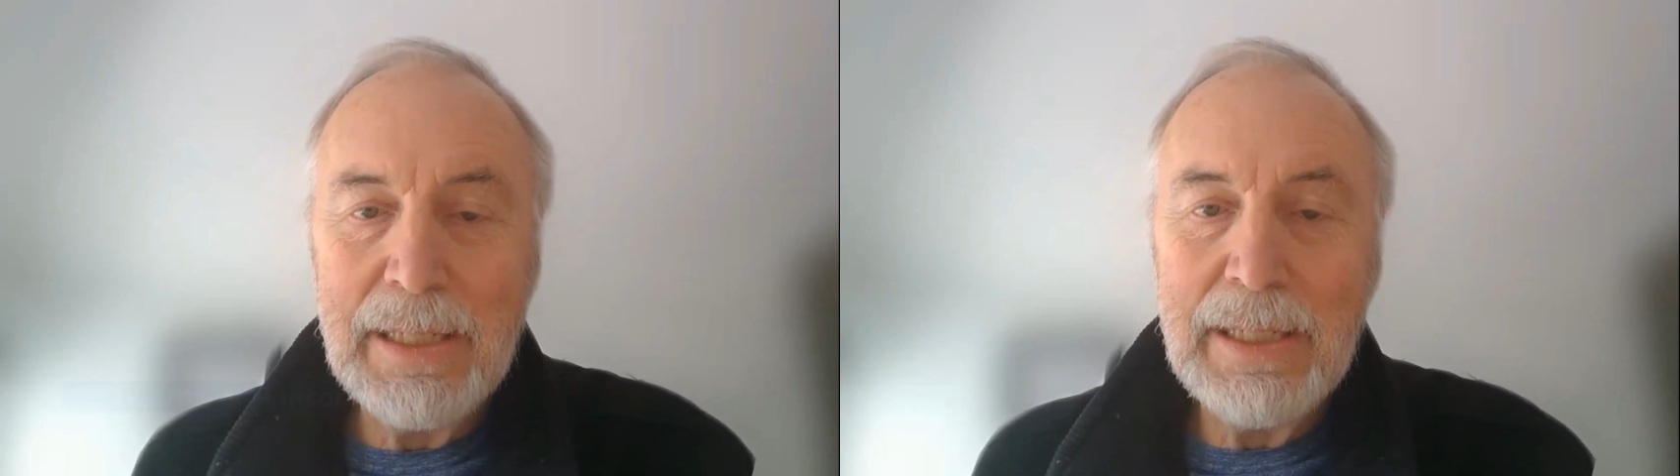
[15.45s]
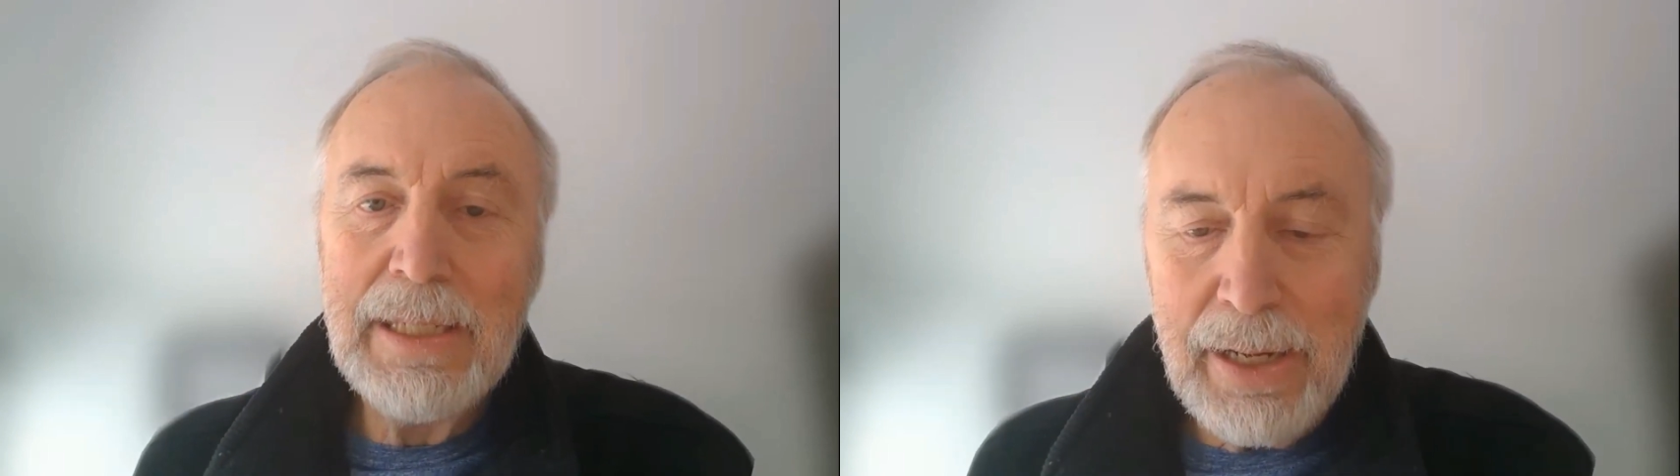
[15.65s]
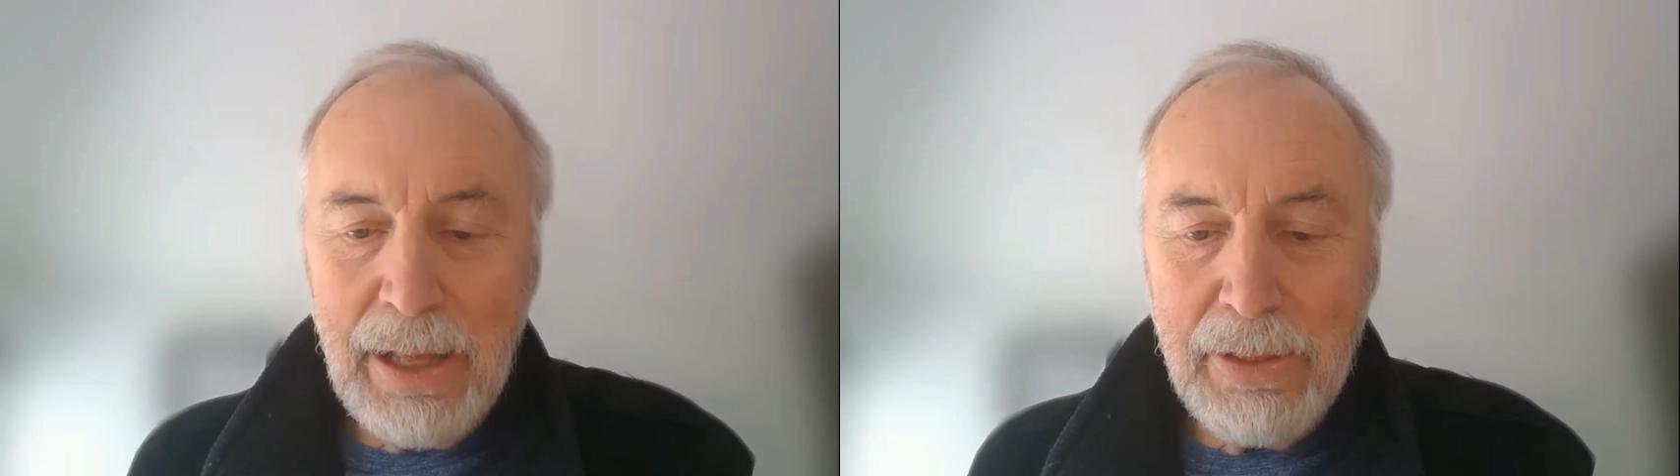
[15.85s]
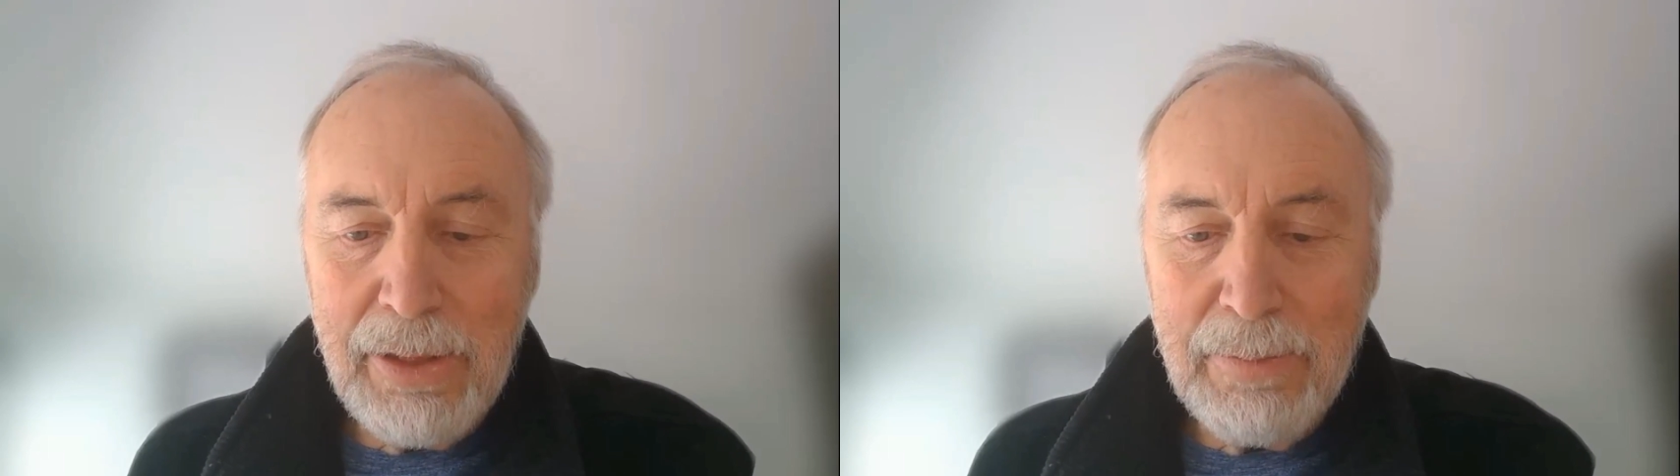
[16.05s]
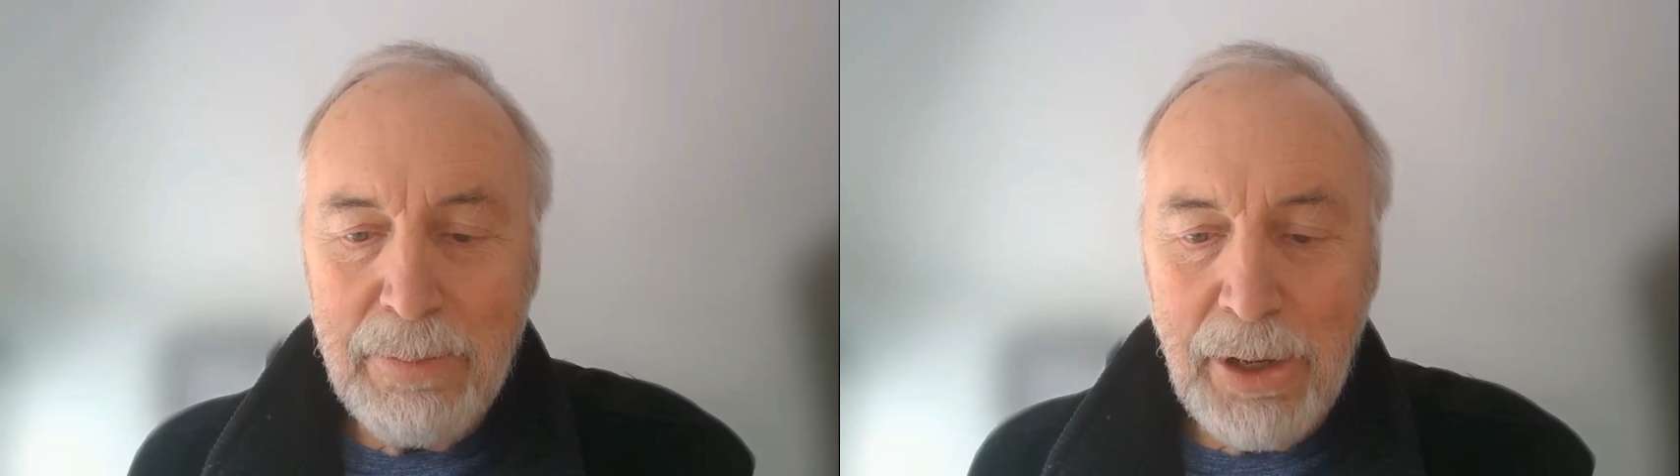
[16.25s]
What Health
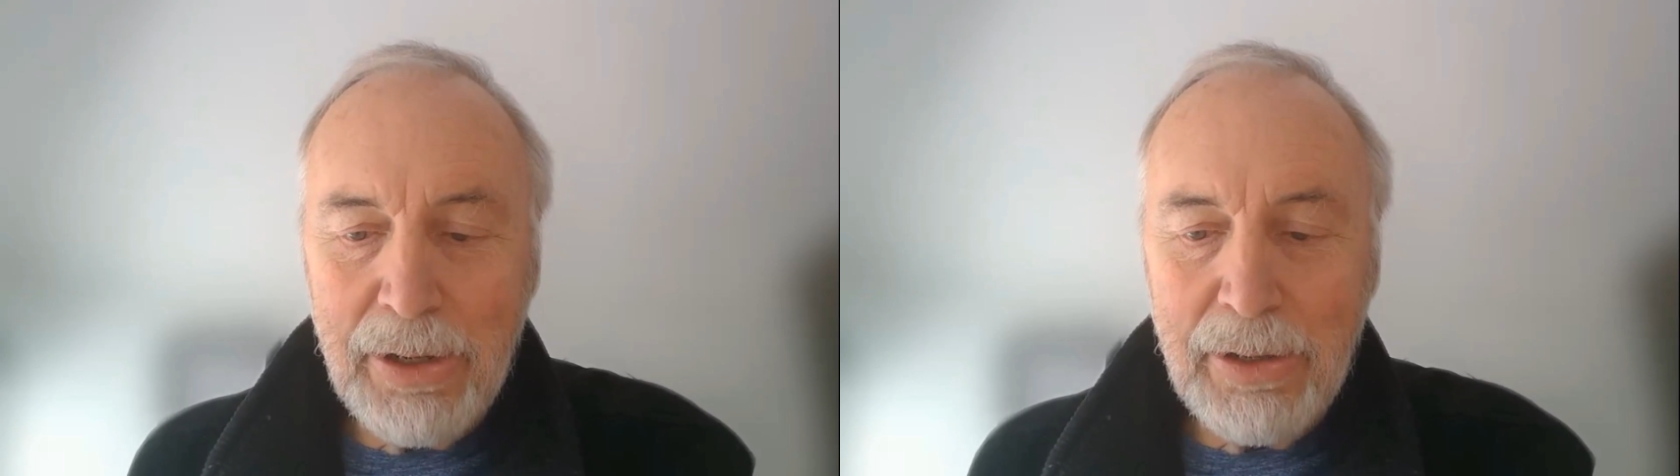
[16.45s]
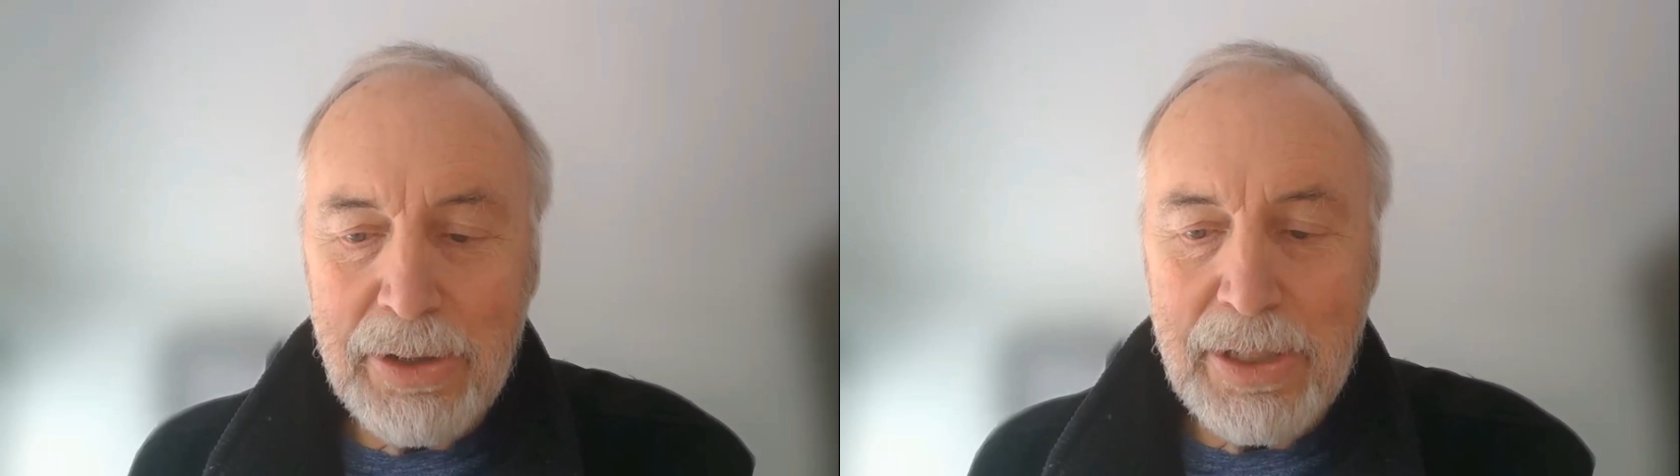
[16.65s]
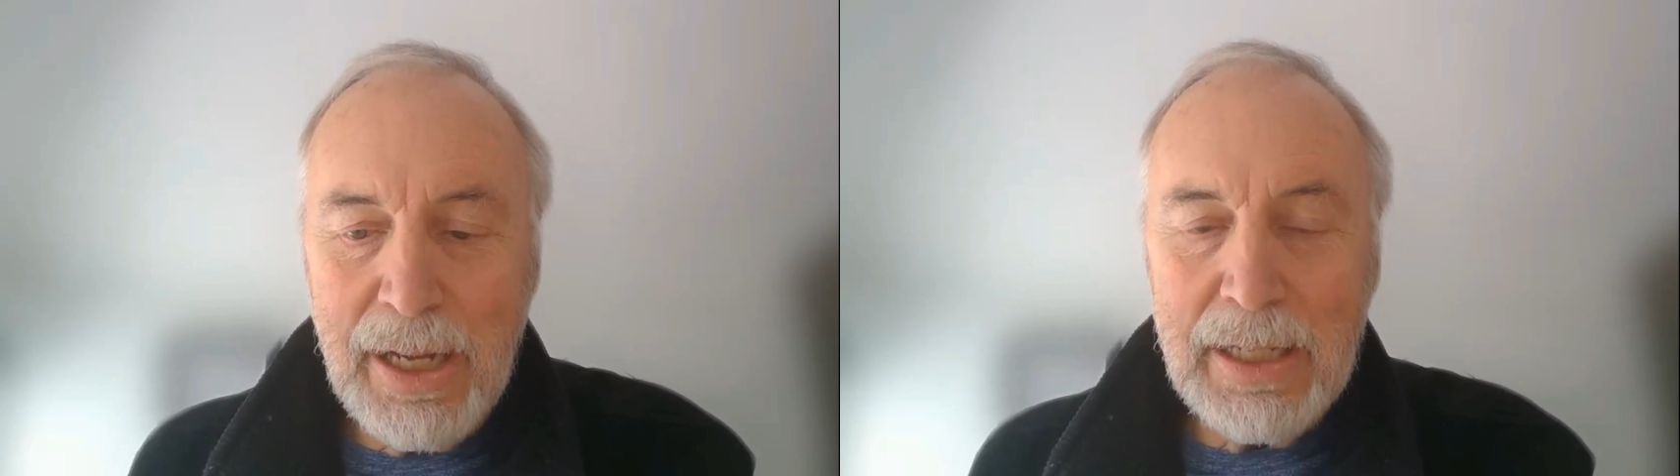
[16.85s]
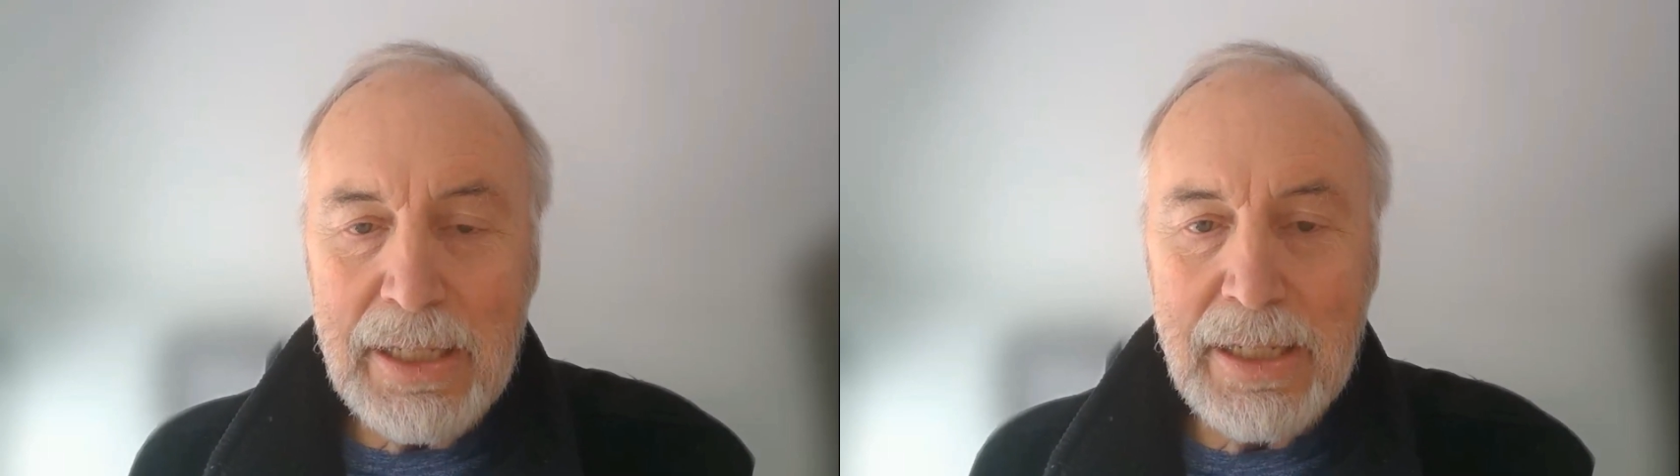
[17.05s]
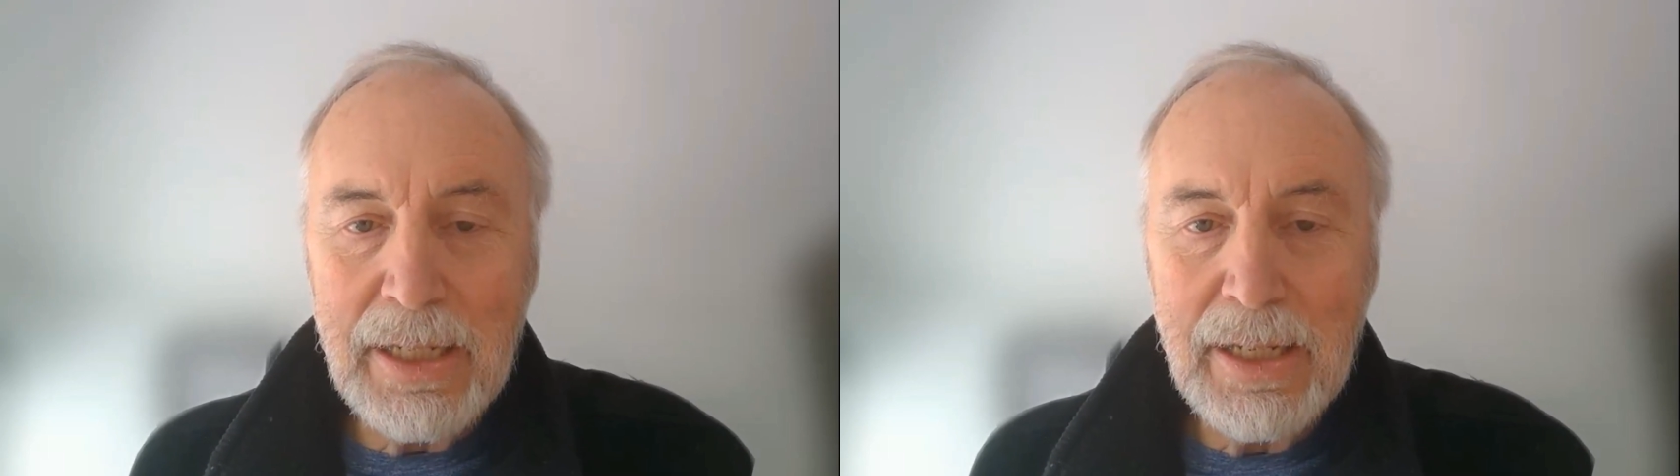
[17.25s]
Partners
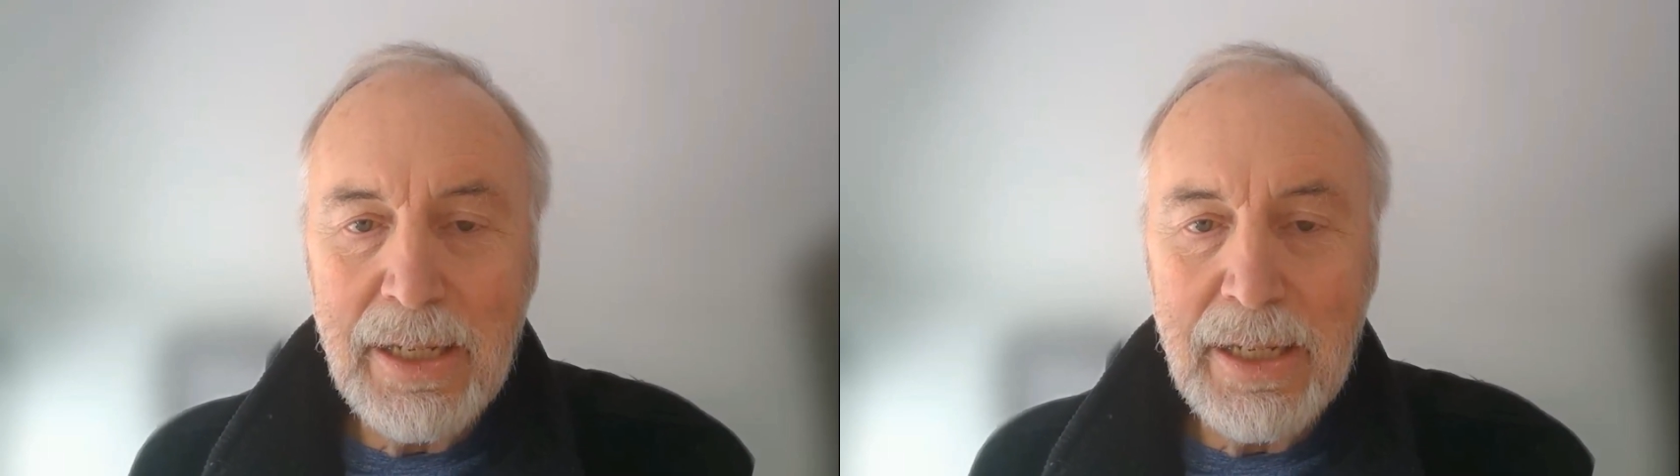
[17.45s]
does